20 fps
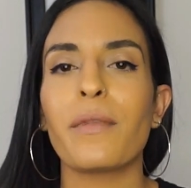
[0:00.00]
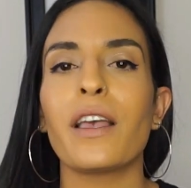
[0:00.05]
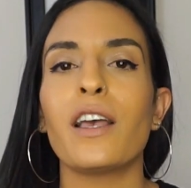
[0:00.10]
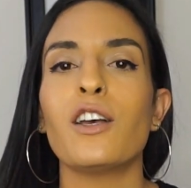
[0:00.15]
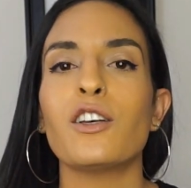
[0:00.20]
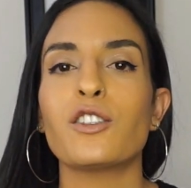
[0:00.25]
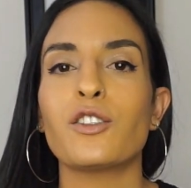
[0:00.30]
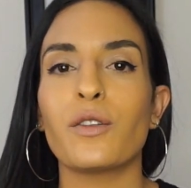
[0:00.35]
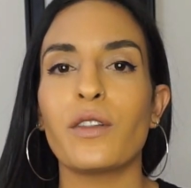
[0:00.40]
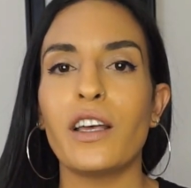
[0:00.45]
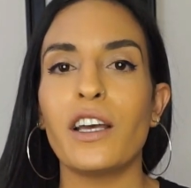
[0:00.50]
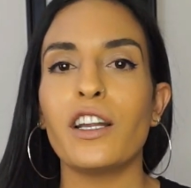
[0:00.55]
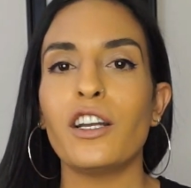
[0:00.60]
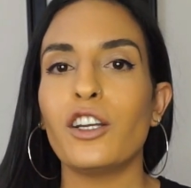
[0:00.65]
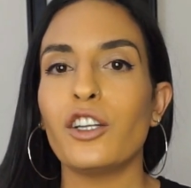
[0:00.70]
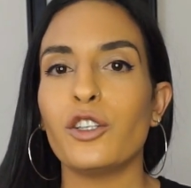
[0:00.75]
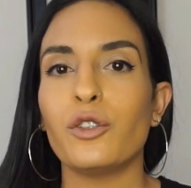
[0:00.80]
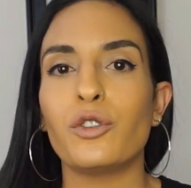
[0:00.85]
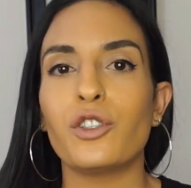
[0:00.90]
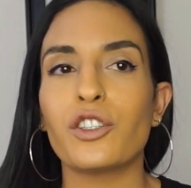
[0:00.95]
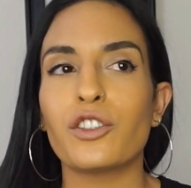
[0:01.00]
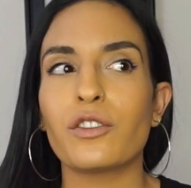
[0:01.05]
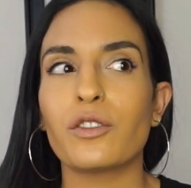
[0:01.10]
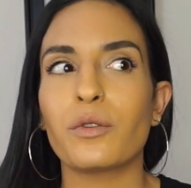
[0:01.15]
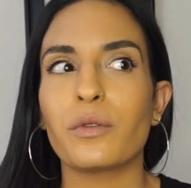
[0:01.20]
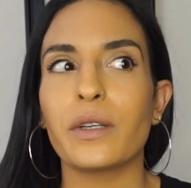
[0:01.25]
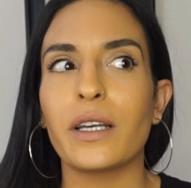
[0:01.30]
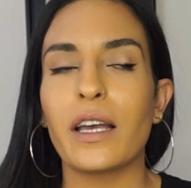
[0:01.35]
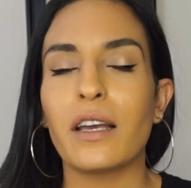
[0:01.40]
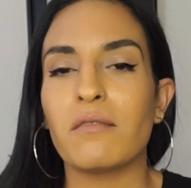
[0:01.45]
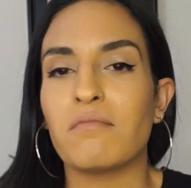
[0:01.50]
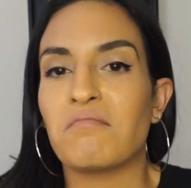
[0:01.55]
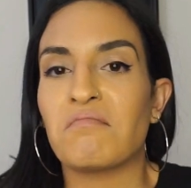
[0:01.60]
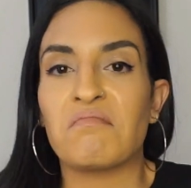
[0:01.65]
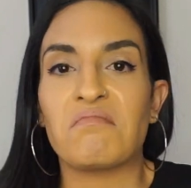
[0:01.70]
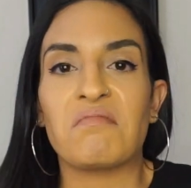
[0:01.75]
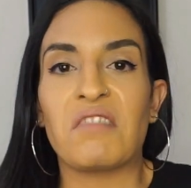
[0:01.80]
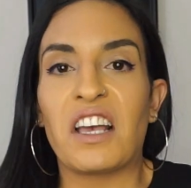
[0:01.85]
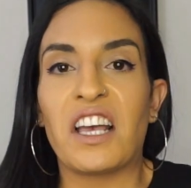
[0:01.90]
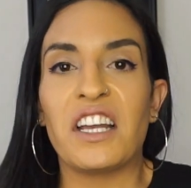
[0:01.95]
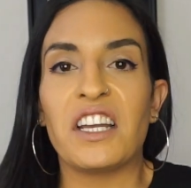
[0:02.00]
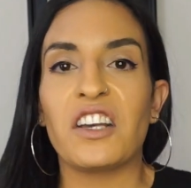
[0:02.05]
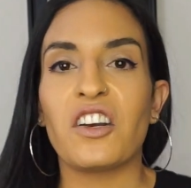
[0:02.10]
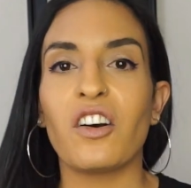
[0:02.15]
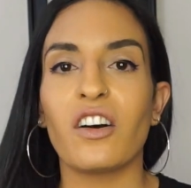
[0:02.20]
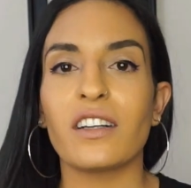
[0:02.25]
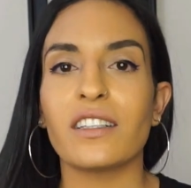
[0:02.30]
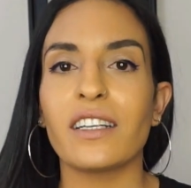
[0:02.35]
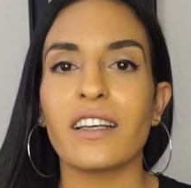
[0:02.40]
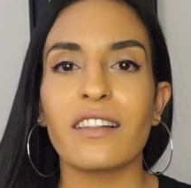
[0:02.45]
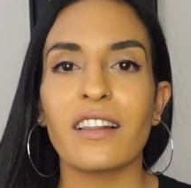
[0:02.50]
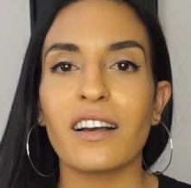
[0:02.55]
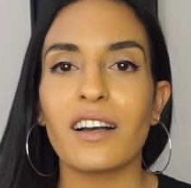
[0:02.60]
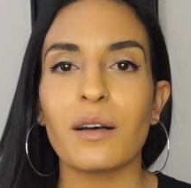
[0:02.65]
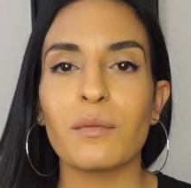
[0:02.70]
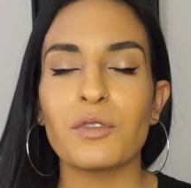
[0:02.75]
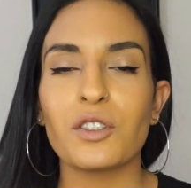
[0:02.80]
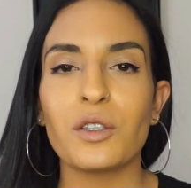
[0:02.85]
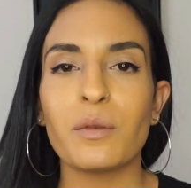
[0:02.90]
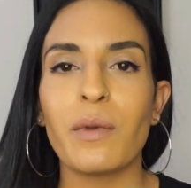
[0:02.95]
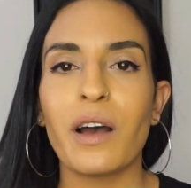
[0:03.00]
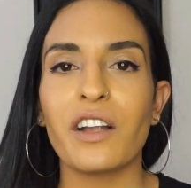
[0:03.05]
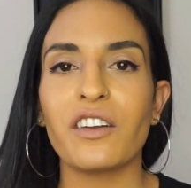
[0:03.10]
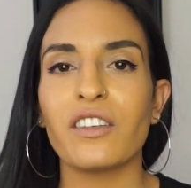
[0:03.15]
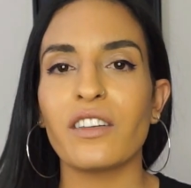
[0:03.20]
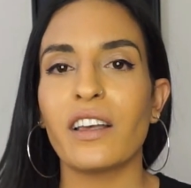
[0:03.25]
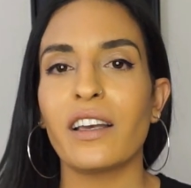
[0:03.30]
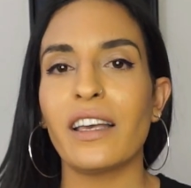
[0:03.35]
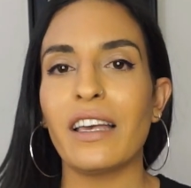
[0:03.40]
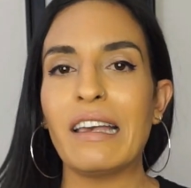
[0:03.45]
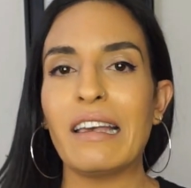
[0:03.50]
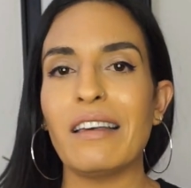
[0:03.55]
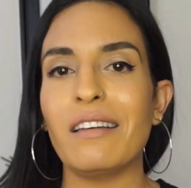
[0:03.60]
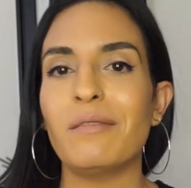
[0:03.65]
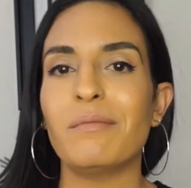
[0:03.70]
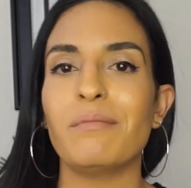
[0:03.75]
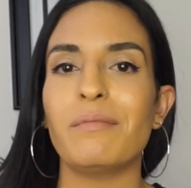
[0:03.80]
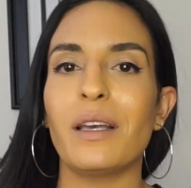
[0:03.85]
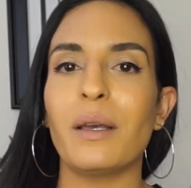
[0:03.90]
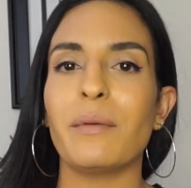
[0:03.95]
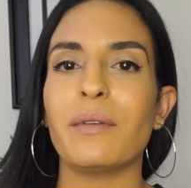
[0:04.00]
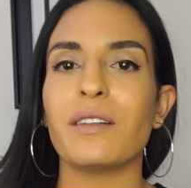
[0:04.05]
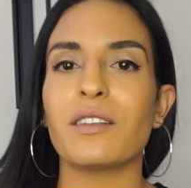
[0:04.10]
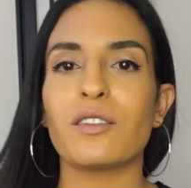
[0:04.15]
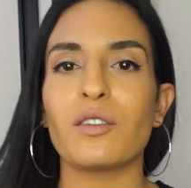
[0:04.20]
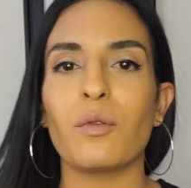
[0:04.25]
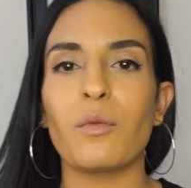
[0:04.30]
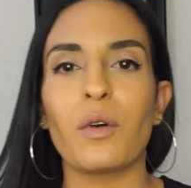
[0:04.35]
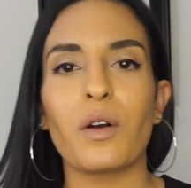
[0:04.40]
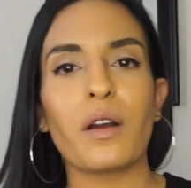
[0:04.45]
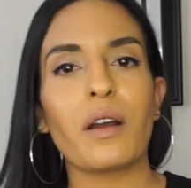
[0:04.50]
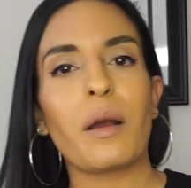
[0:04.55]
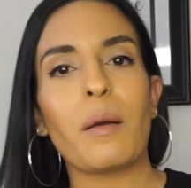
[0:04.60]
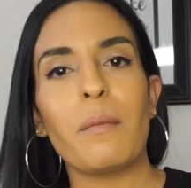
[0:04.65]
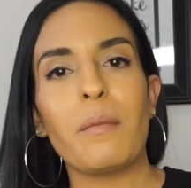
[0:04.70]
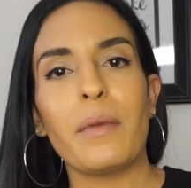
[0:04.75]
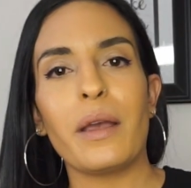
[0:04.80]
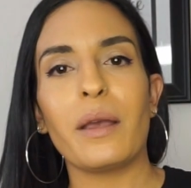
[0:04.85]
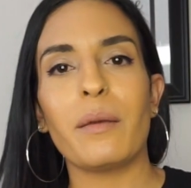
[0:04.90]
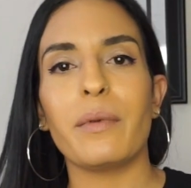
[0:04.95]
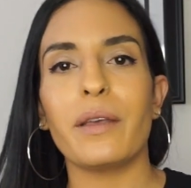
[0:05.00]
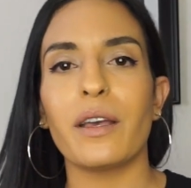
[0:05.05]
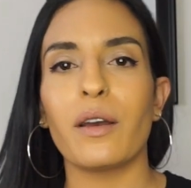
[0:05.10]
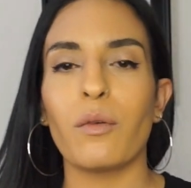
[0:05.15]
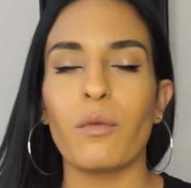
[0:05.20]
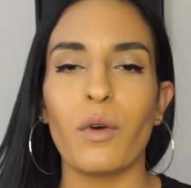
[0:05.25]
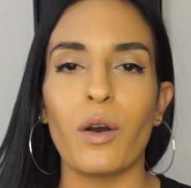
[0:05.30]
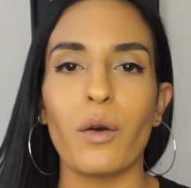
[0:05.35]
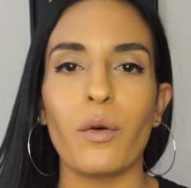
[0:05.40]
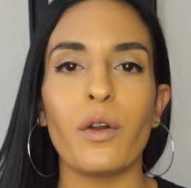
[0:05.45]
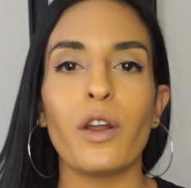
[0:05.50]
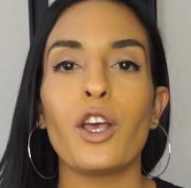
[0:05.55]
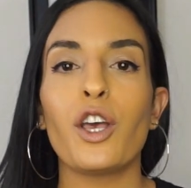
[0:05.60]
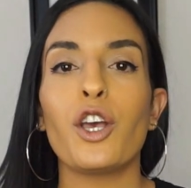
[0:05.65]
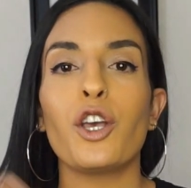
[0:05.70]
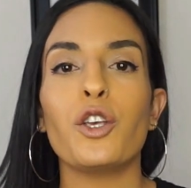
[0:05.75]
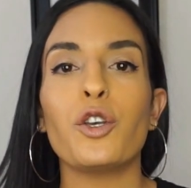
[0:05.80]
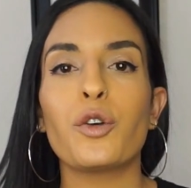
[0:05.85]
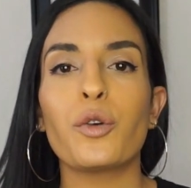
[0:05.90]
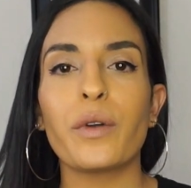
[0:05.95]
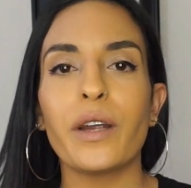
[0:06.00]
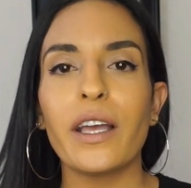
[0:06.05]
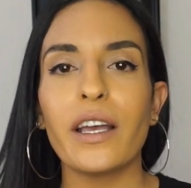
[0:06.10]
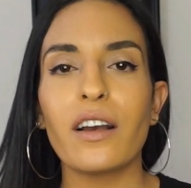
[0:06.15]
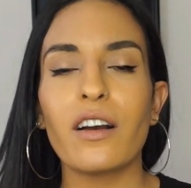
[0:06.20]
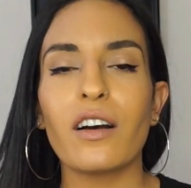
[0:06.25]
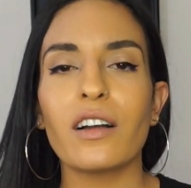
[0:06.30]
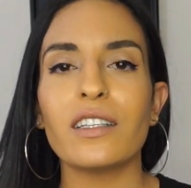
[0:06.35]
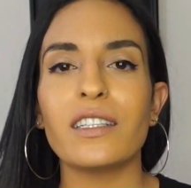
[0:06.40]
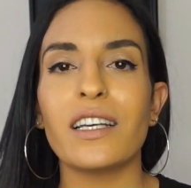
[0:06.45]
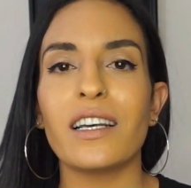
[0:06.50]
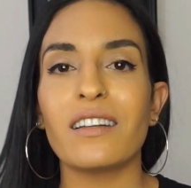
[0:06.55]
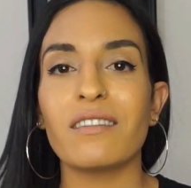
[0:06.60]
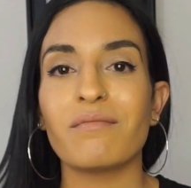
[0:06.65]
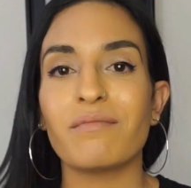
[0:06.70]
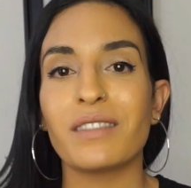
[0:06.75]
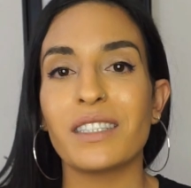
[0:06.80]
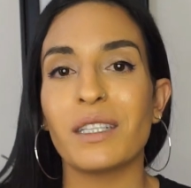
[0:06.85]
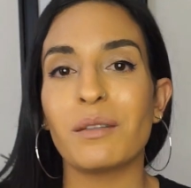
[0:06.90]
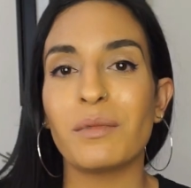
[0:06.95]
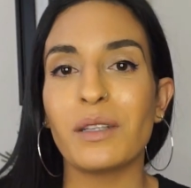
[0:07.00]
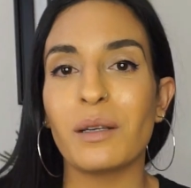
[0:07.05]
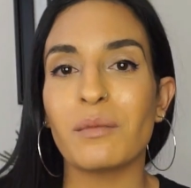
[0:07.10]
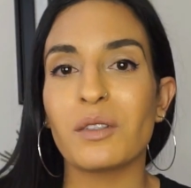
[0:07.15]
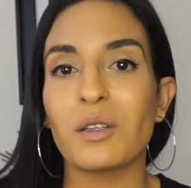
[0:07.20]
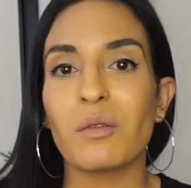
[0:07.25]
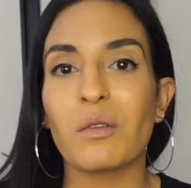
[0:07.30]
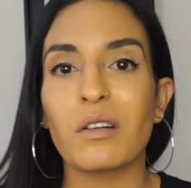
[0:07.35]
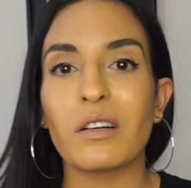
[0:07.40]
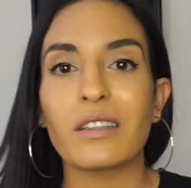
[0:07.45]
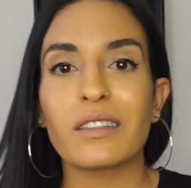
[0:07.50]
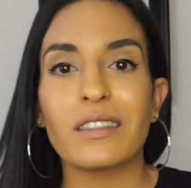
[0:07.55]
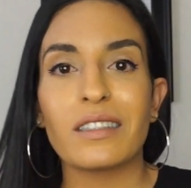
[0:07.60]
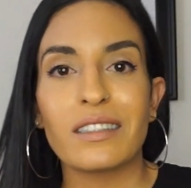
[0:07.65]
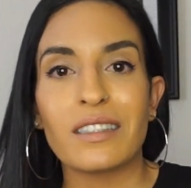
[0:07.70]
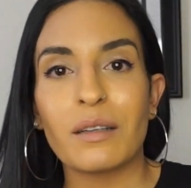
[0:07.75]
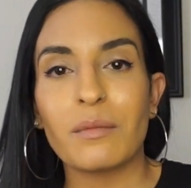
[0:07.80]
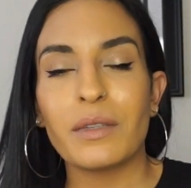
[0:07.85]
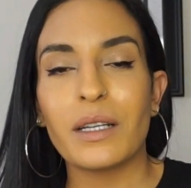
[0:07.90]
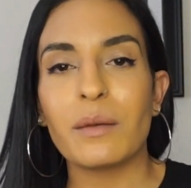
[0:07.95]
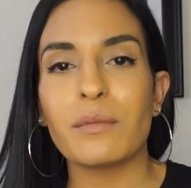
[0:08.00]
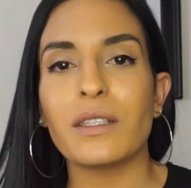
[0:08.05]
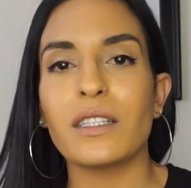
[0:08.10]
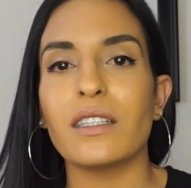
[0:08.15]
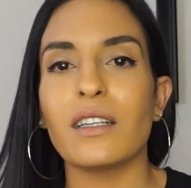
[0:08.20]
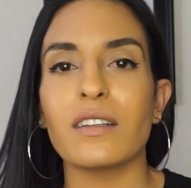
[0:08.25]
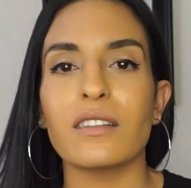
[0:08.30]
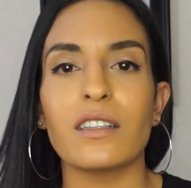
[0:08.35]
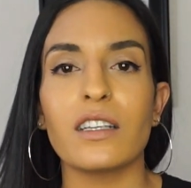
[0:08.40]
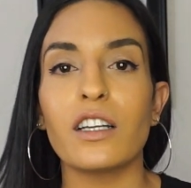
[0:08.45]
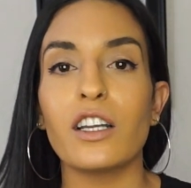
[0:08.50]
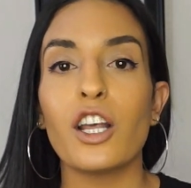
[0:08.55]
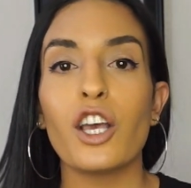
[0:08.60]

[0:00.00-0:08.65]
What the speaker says: So then you just create any content that comes to mind. You're like, maybe this will work, maybe it won't. You create content, sometimes it works, sometimes it doesn't.